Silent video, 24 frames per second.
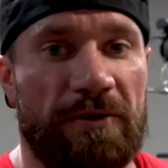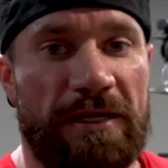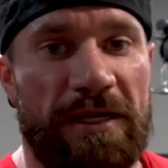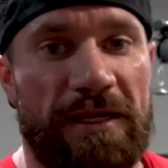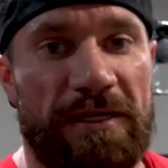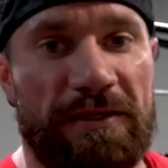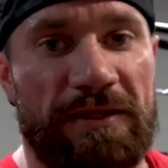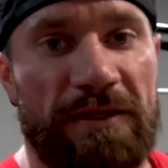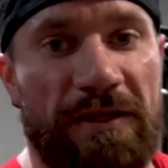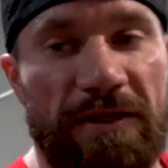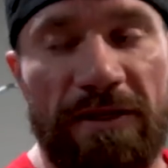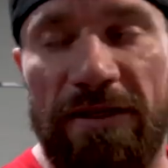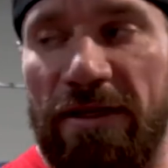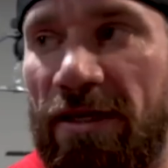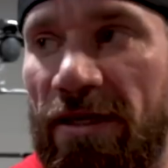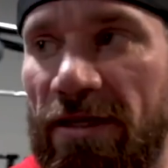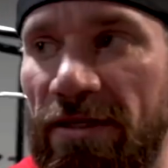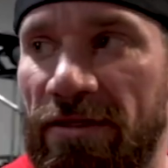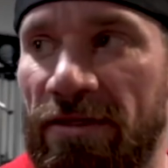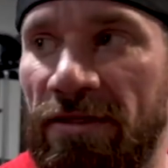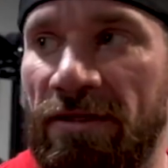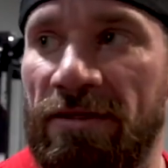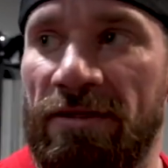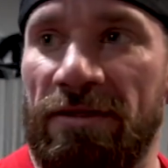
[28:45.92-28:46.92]
getting there
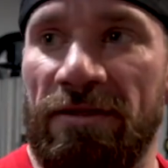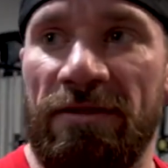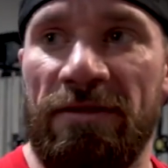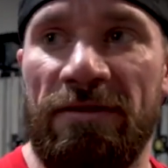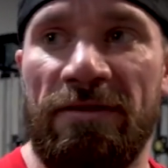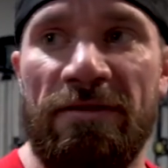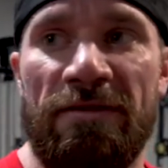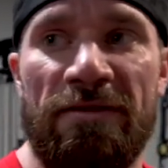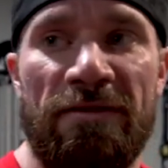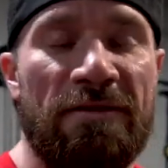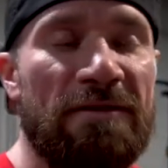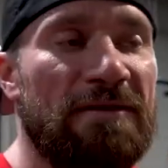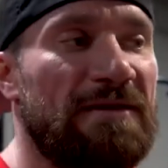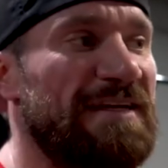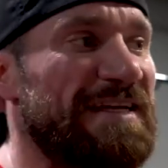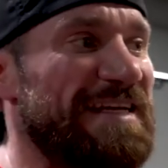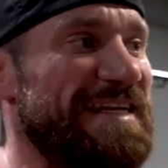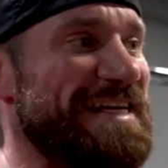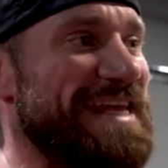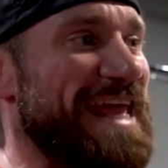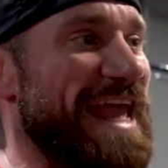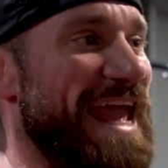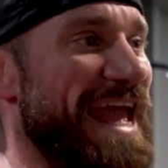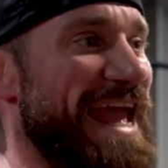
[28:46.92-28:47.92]
again.
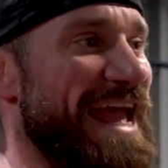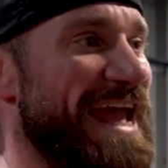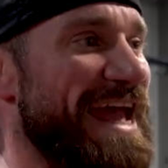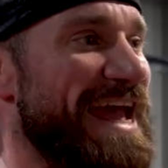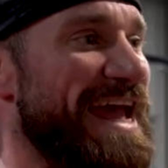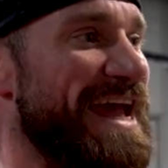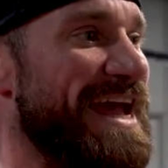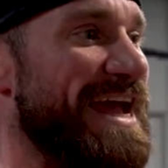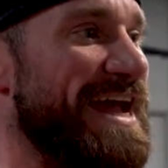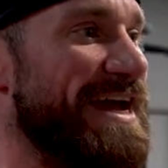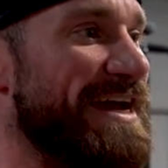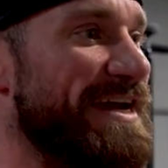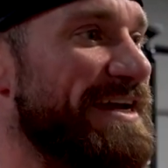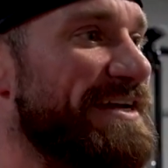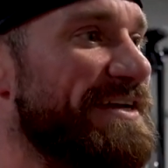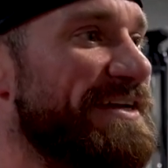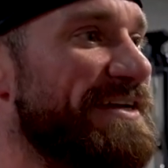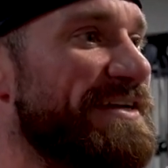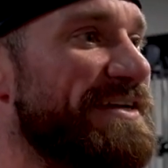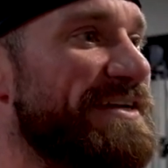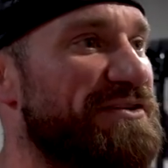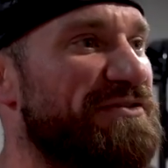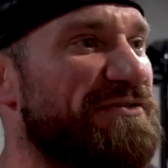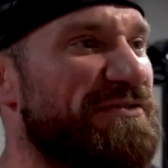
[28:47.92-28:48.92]
Yeah,
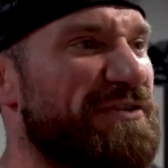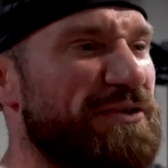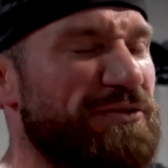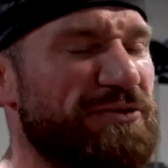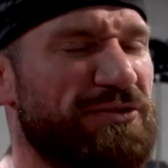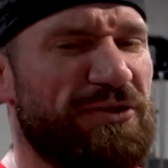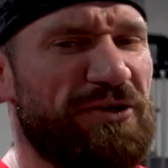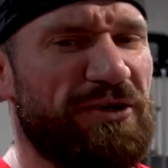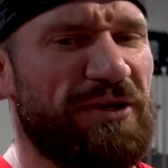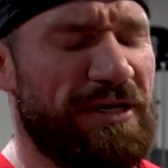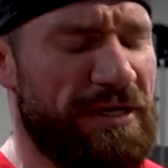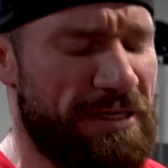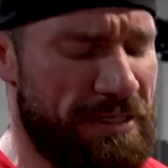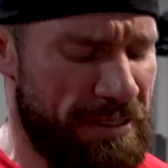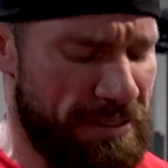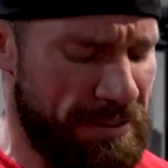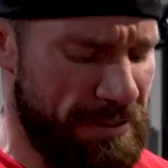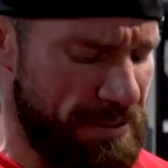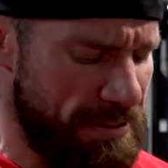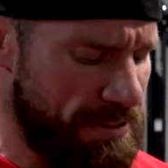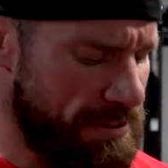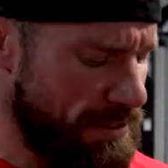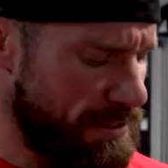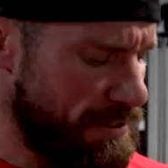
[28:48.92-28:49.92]
feels good.
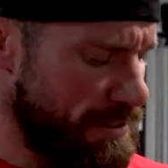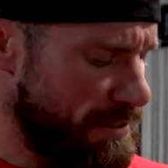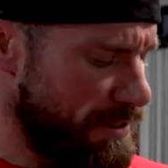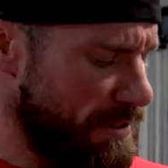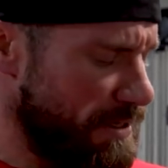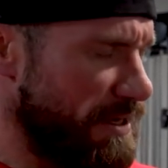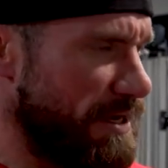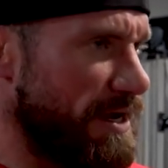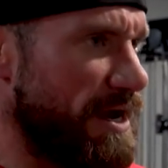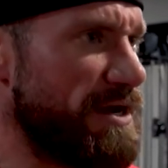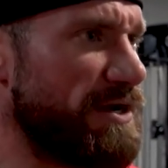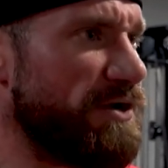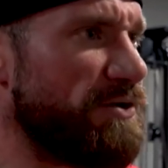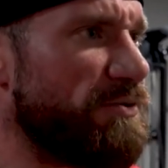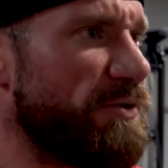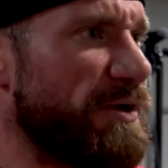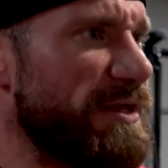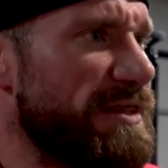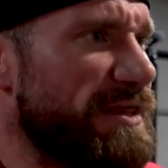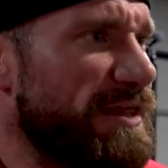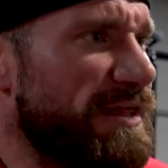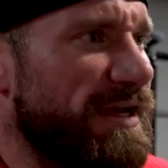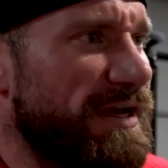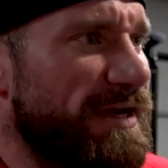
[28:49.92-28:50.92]
I know
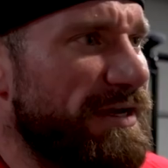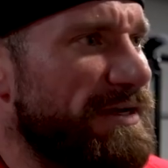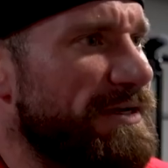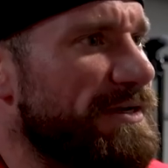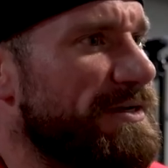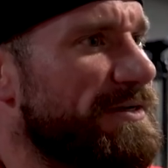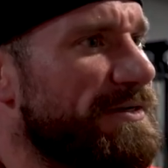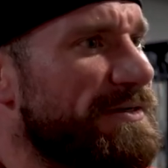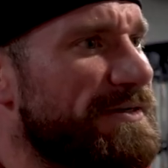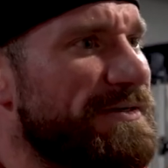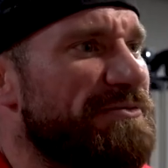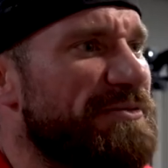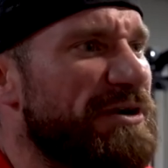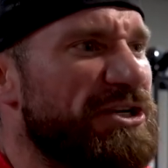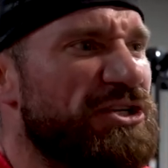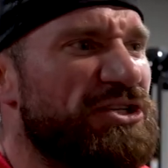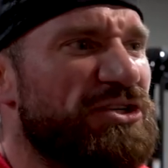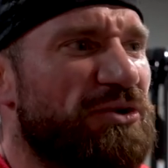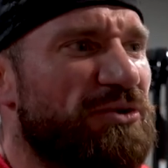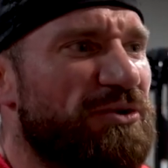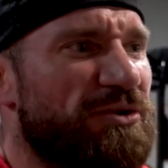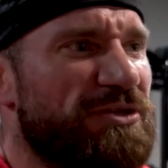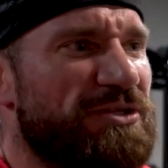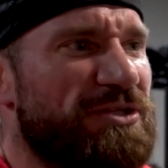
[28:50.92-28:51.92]
one thing. My
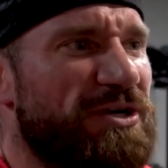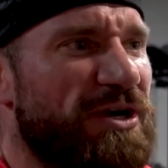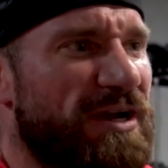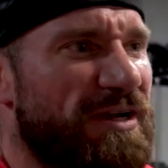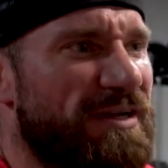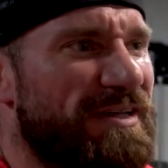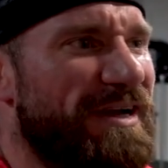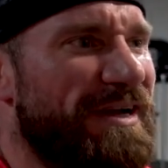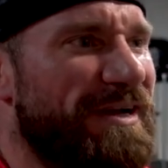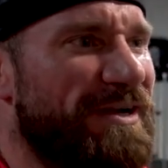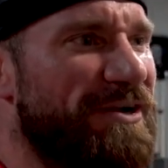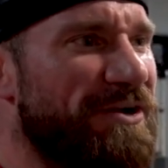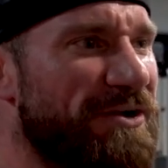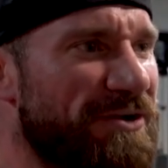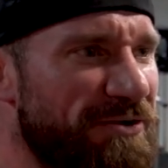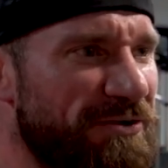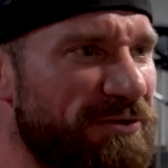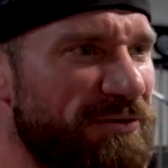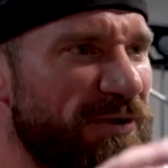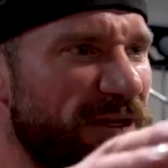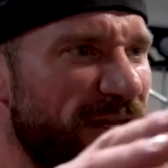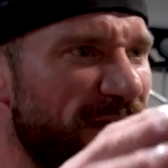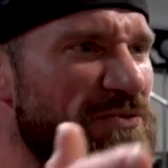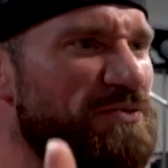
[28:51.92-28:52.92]
shoulders got like
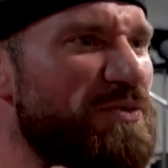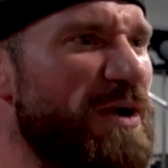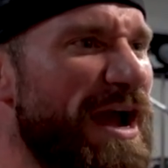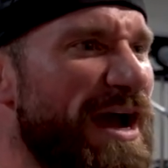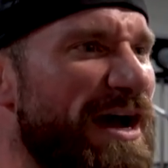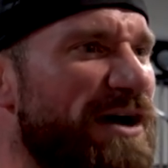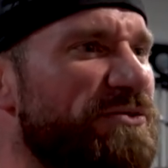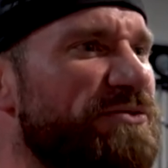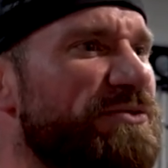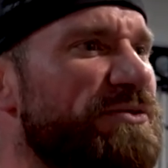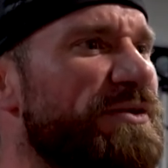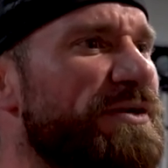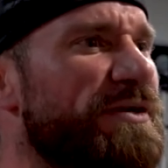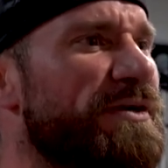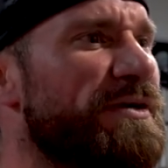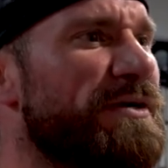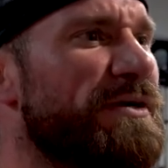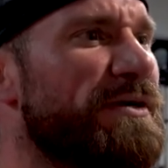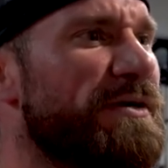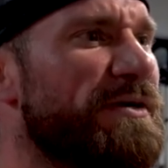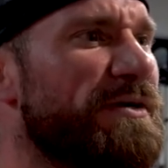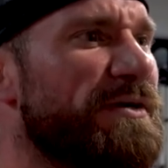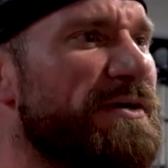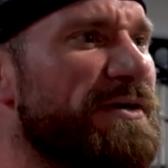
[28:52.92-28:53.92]
really round.
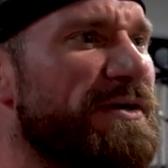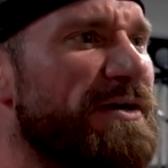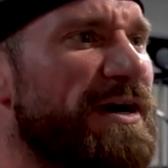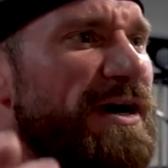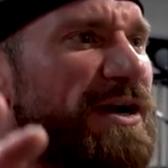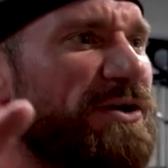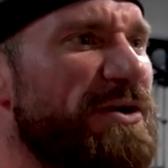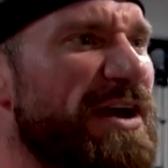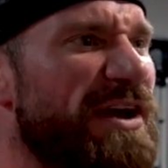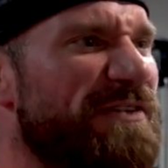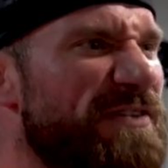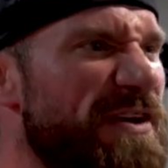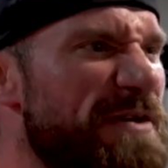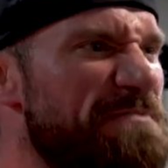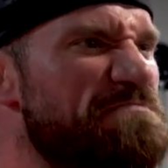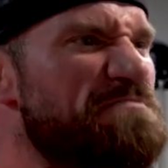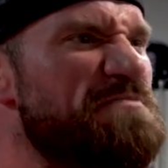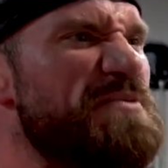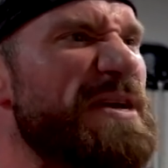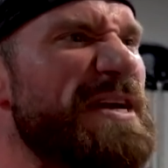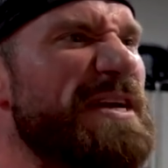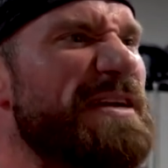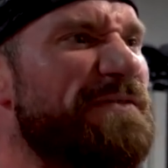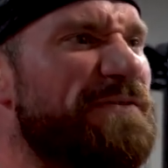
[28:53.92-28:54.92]
I don't have
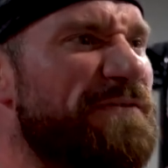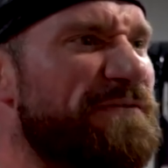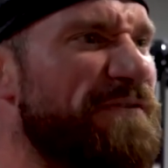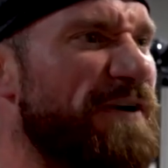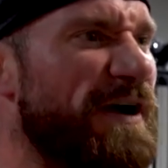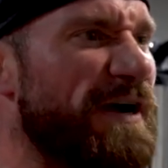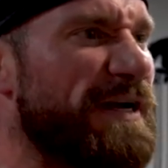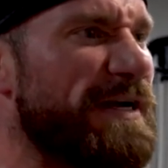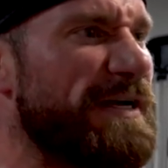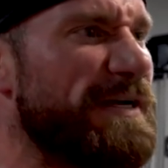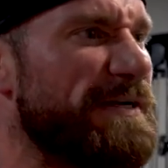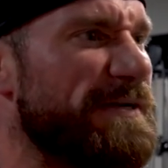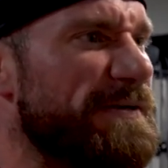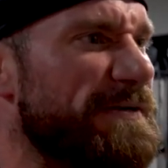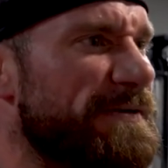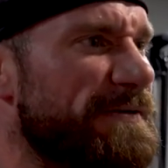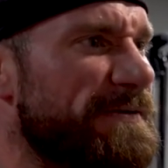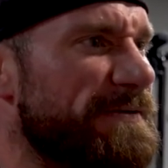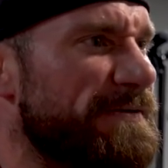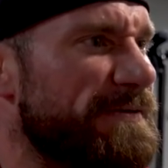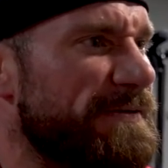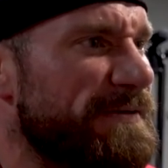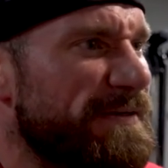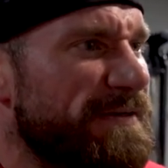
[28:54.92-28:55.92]
that big fucking
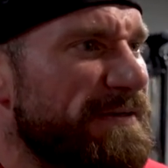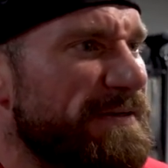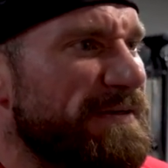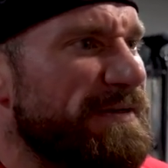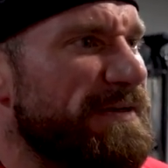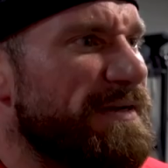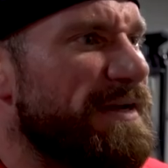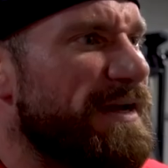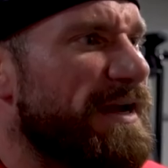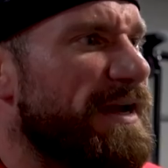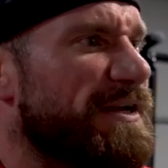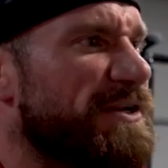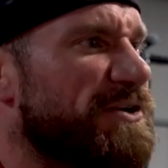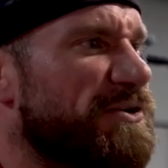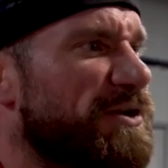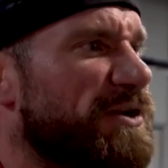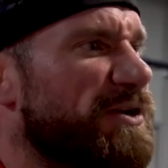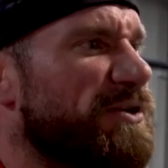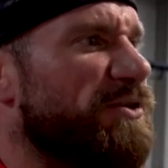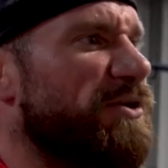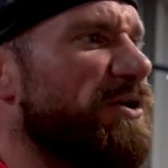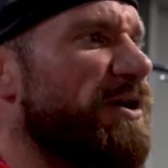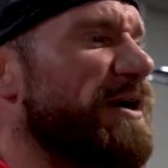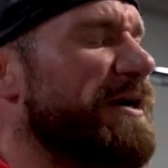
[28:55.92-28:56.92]

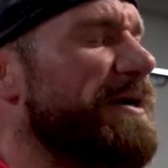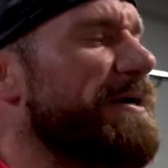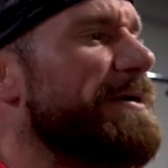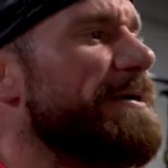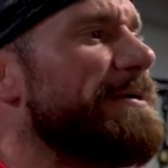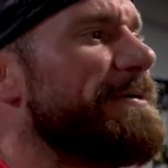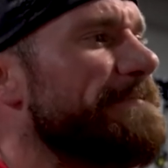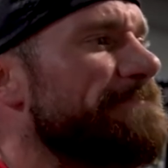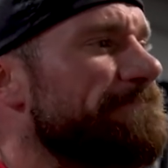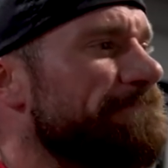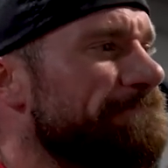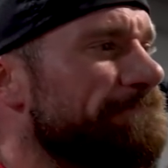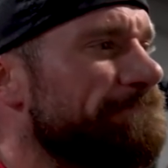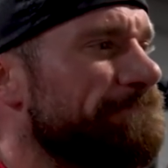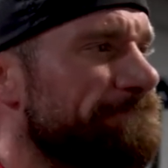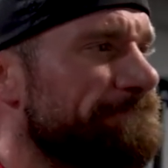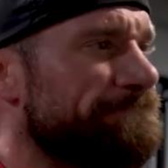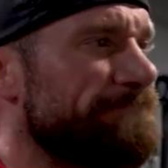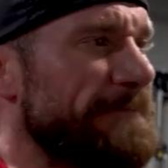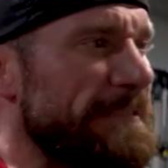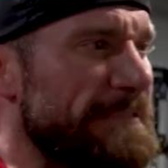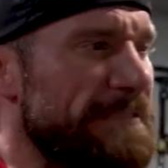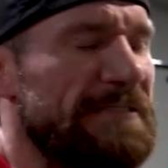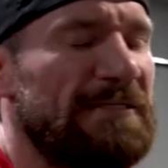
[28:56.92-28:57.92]
ignorant look.
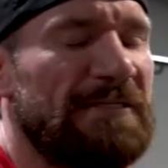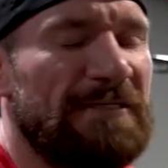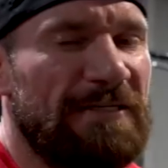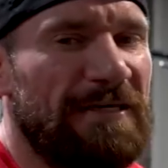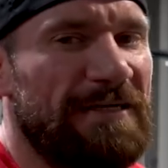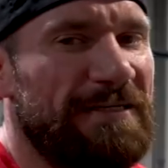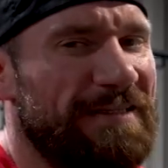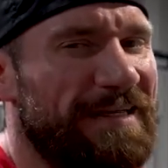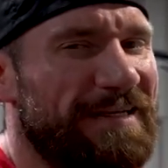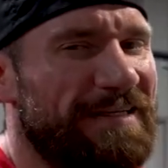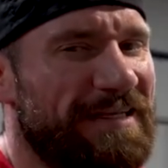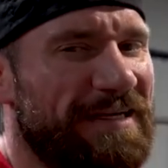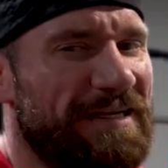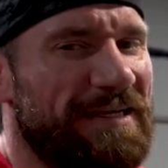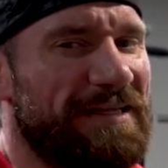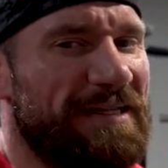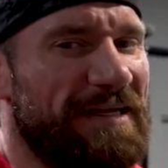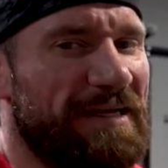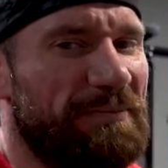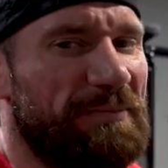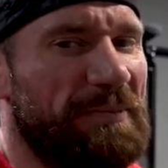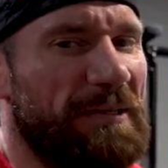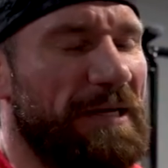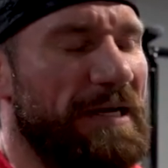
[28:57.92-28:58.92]
I'd like to get
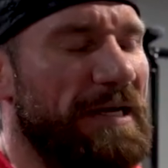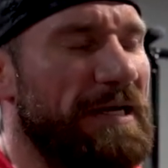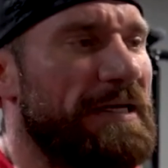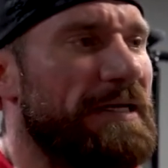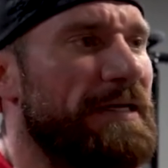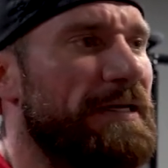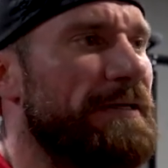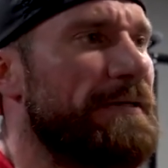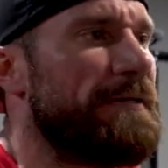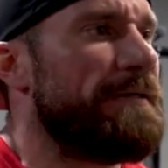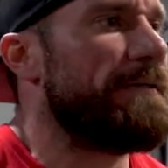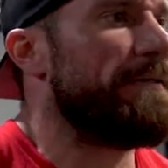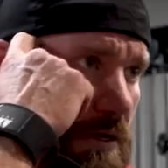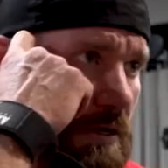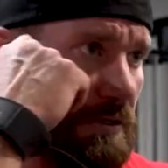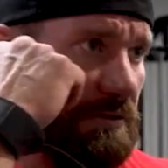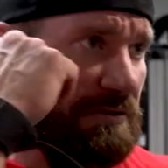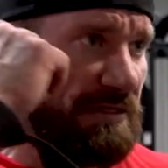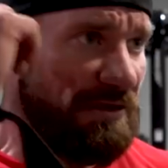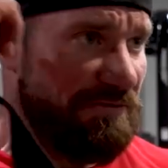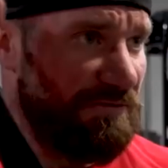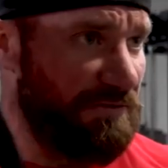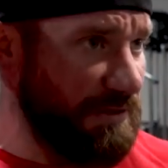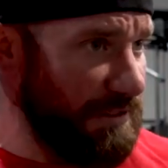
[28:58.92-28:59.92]
that back.
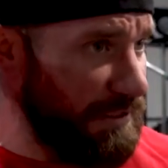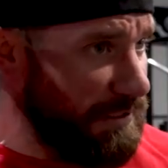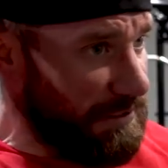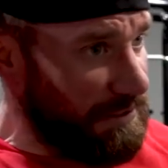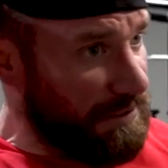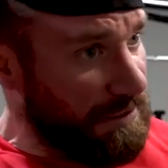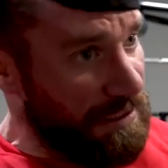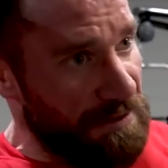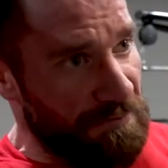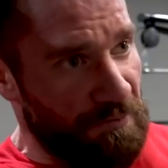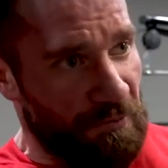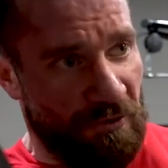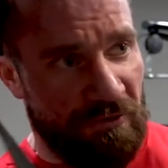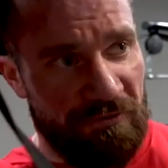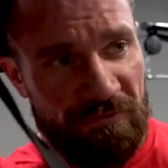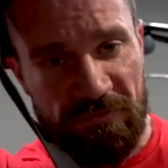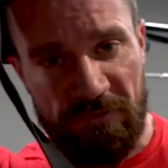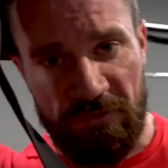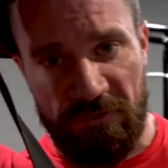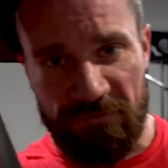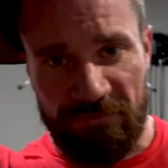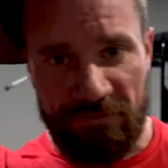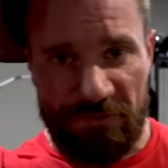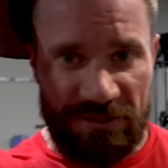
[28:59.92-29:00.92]
Definitely need to eat more
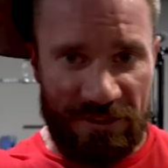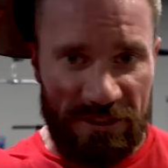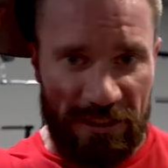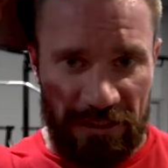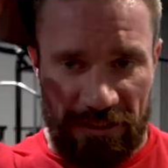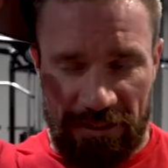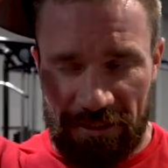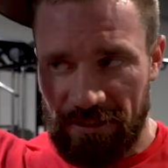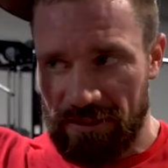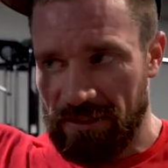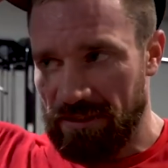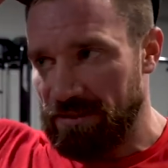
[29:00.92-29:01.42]
food for shit like